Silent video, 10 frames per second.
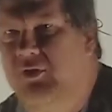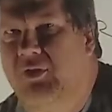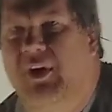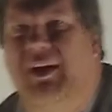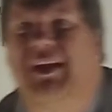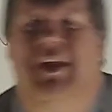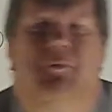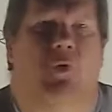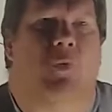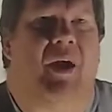Just like a
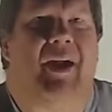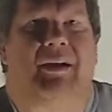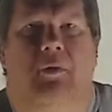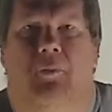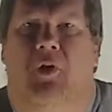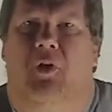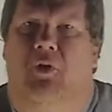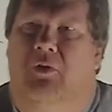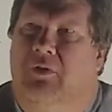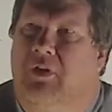game of whack-a-mole.